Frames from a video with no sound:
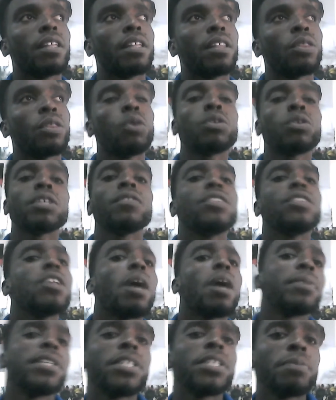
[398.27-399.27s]
those of the
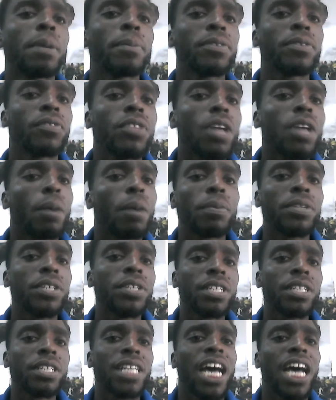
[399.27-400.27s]
opposition, members of the
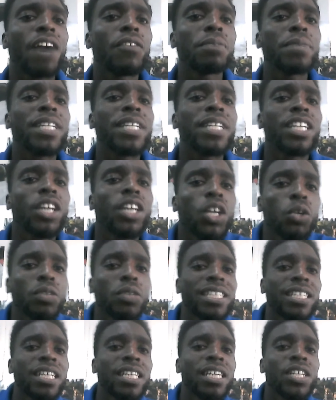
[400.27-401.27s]
opposition, haven't been
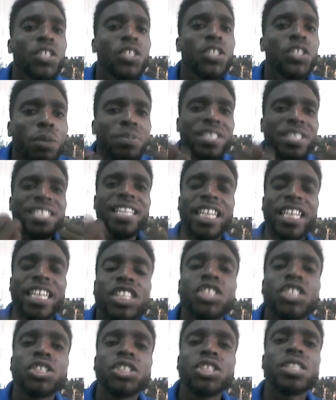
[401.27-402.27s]
included
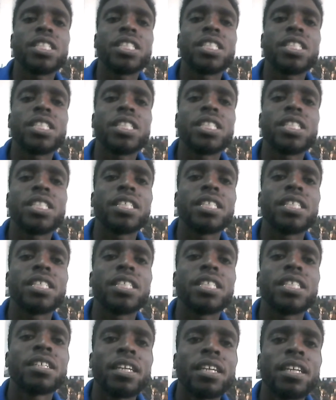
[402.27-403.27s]
substantially
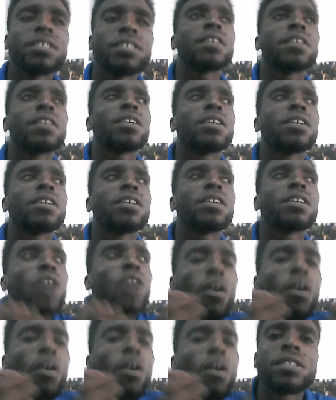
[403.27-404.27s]
into the governance
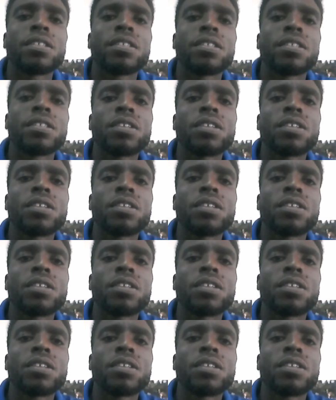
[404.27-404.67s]
of our country.